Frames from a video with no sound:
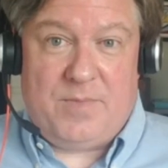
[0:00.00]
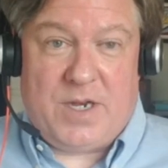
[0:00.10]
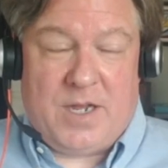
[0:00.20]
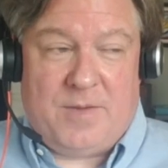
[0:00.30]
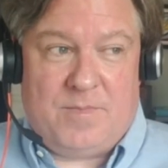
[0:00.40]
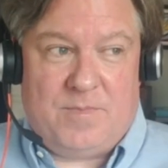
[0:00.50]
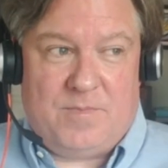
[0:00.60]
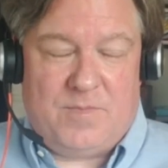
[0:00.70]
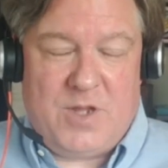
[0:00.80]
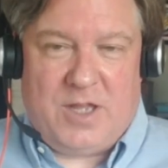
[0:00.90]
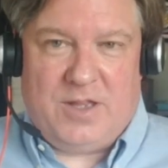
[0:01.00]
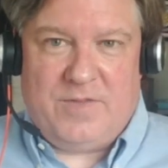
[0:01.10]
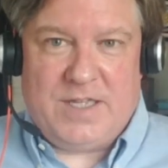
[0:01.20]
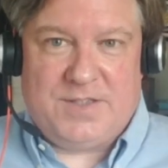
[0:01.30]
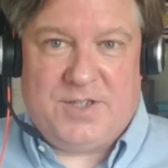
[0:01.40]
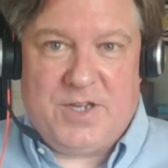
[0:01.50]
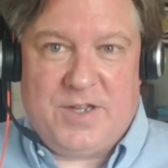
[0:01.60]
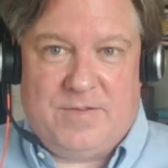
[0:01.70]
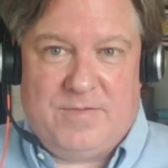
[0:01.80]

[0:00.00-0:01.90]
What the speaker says: But no, I love it. That's good.